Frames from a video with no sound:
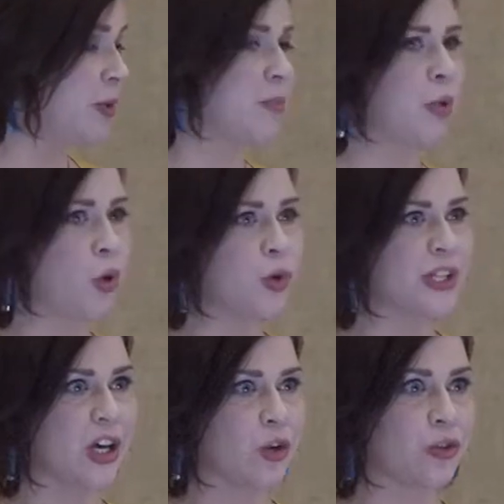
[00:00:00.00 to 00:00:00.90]
and it pulls
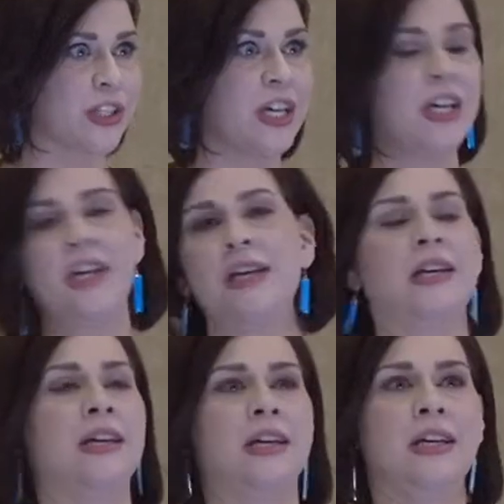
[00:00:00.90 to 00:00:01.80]
out
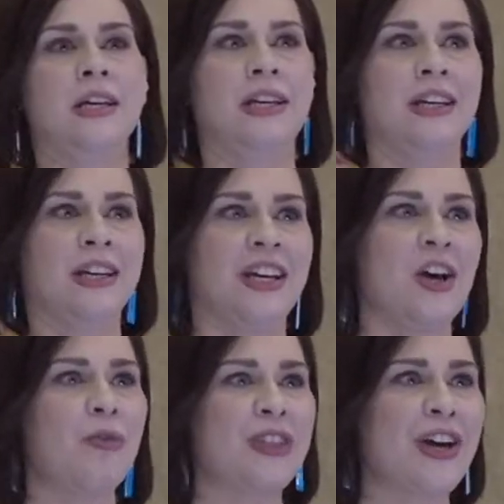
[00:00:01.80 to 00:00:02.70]

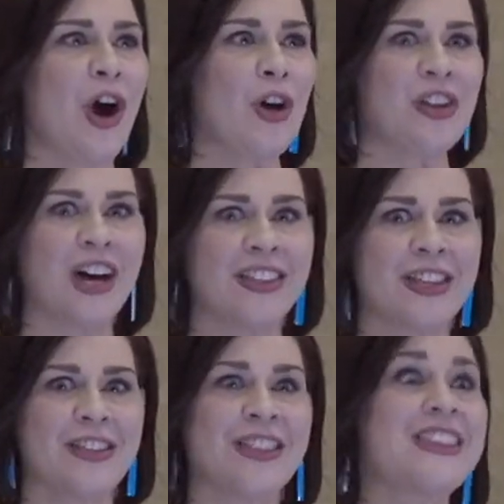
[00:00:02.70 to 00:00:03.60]
what they call
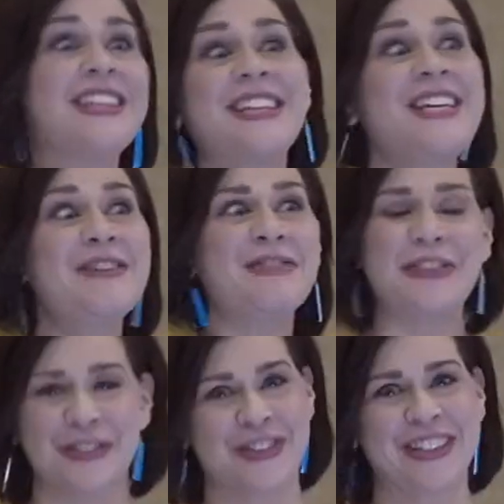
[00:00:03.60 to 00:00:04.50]
the
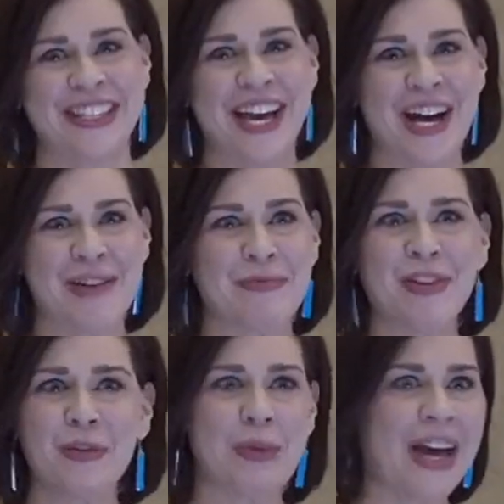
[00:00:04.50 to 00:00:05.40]
evils. You
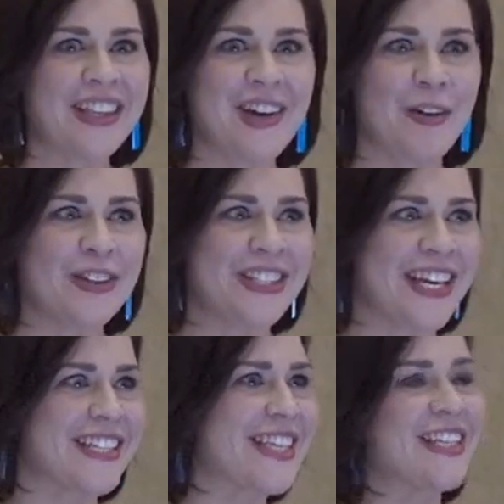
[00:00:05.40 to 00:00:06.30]
know, back in the olden
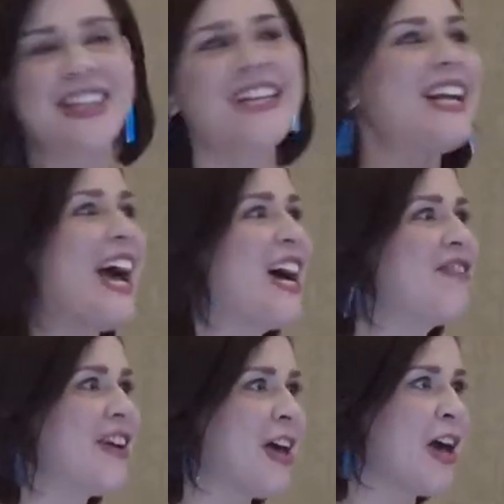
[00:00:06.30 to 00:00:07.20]
days, they didn't have
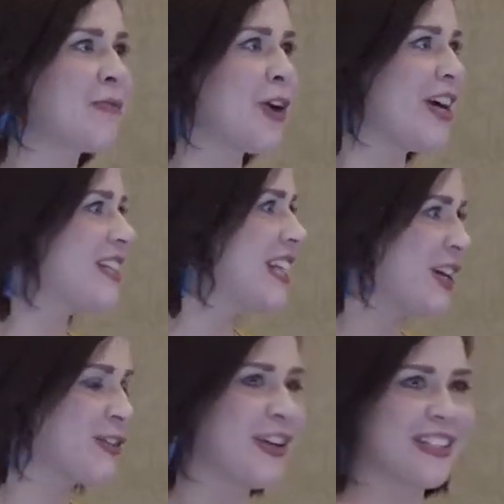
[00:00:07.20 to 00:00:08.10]
MRIs and
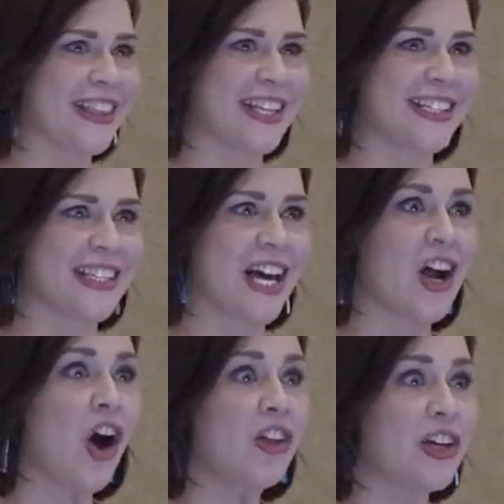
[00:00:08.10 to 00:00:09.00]
X-rays and things like that.
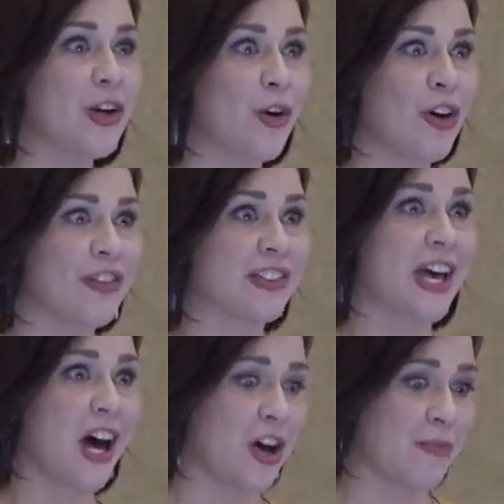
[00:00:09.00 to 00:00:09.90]
All they could go off is
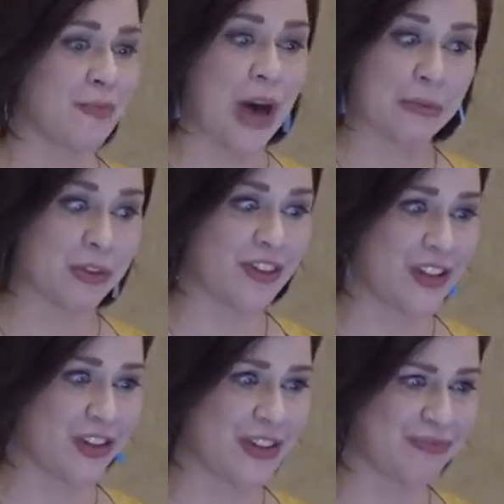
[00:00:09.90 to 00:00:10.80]

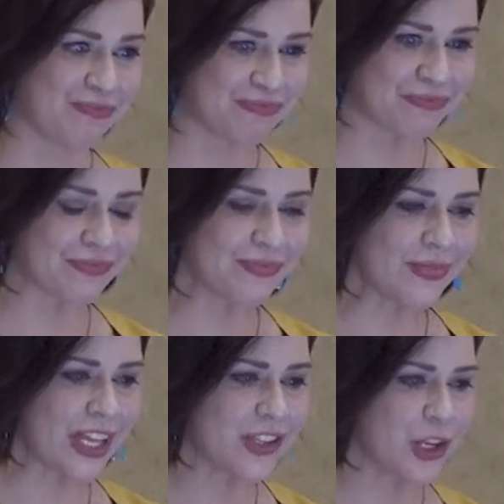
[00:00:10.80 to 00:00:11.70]
observation.
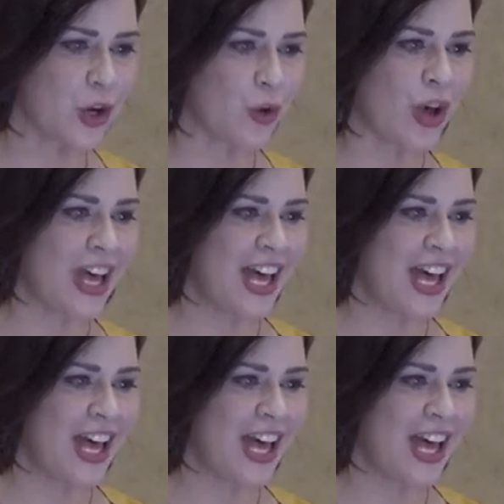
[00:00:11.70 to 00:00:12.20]
So